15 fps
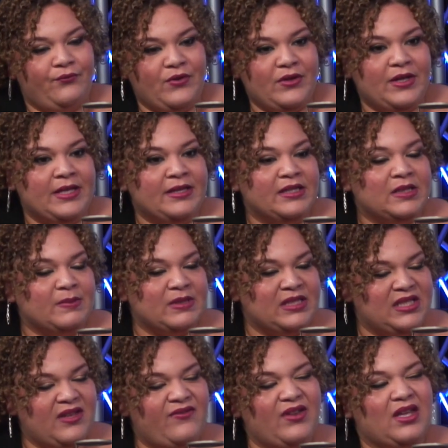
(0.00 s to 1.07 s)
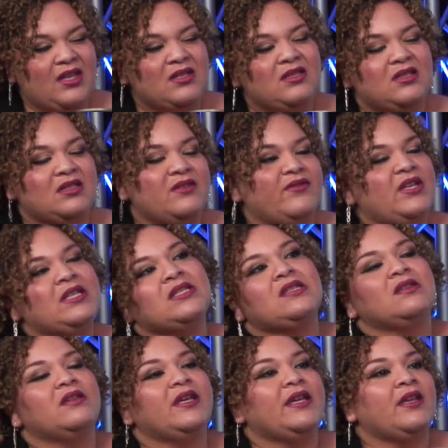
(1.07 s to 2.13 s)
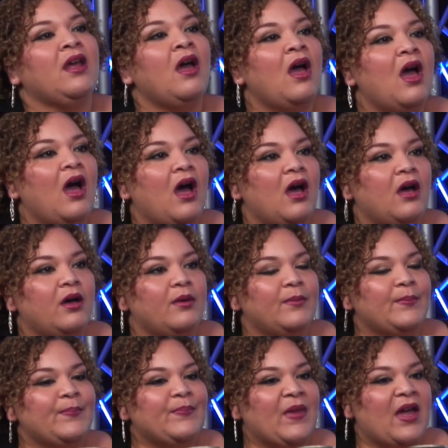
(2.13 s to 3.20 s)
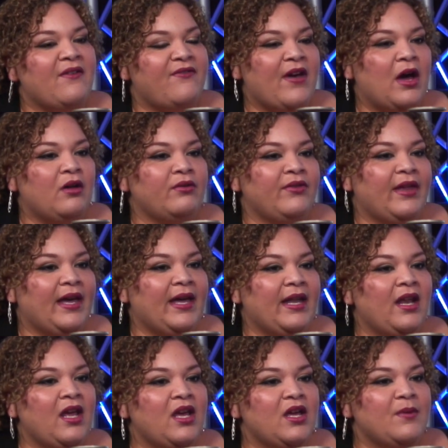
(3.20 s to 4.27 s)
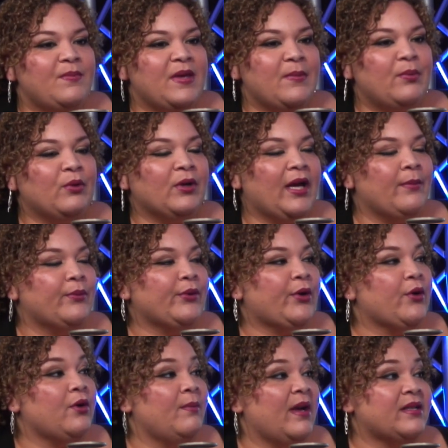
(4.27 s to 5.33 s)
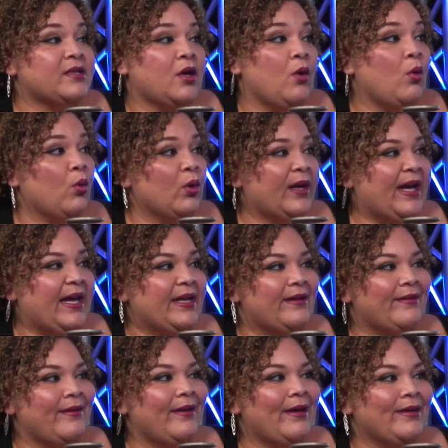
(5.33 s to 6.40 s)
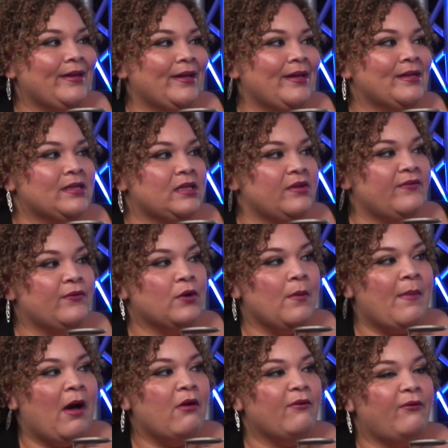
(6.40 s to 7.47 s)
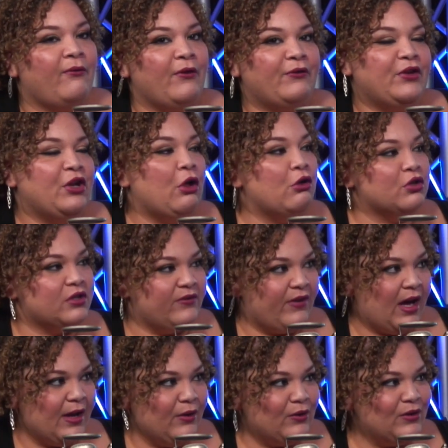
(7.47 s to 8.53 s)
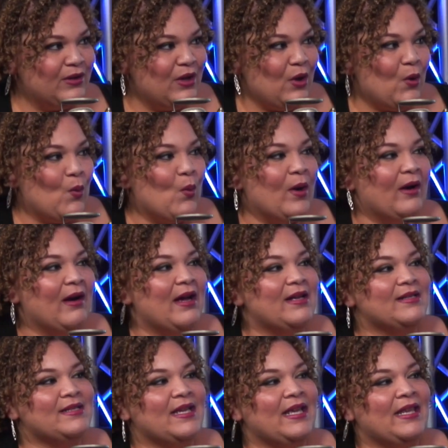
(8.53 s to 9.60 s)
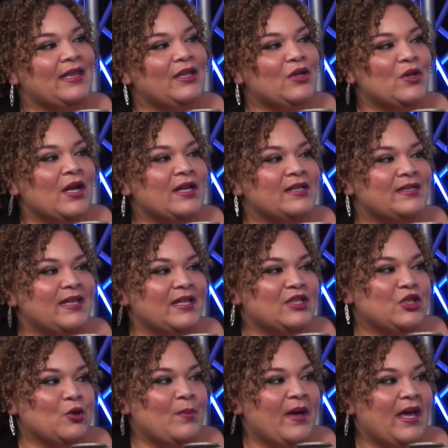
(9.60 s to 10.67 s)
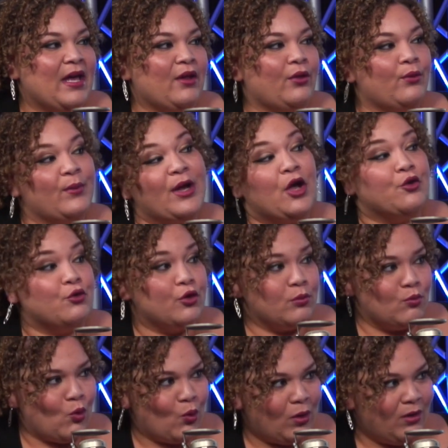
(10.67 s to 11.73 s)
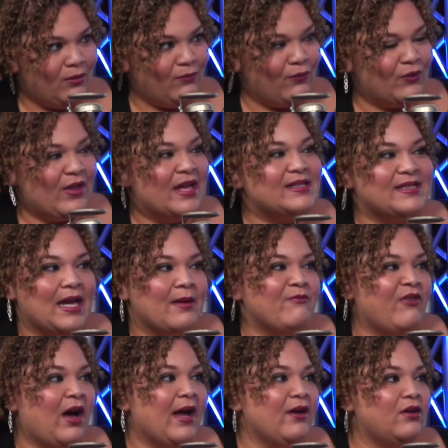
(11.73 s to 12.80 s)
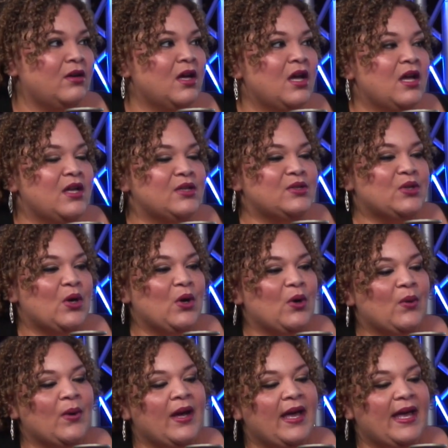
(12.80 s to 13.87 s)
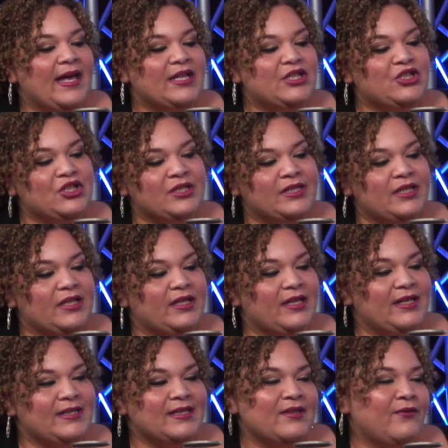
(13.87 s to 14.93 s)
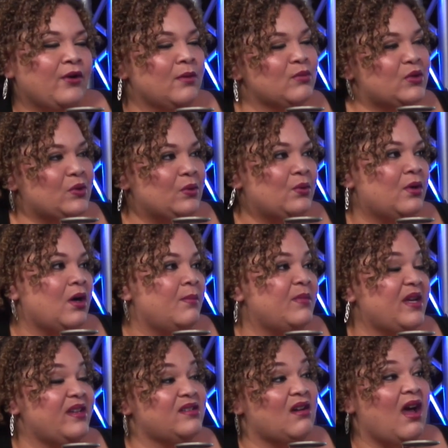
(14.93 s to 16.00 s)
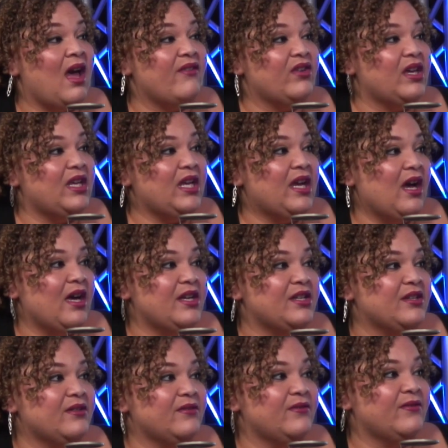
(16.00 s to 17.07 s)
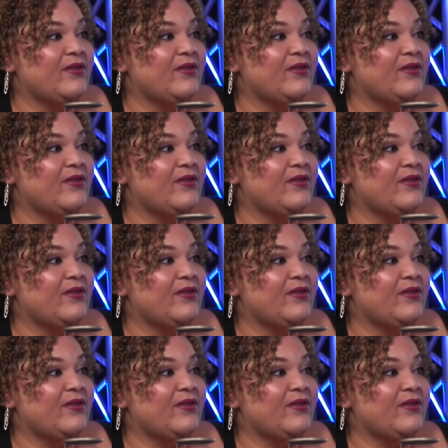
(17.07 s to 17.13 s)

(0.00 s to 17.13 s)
In the specific instance of insulin, I found that people are able to go to Mexico or Canada and get insulin for about $50 a vial, whereas in the United States they're paying $300 or more for that same vial. So it's just it's the pharmaceutical companies not having any kind of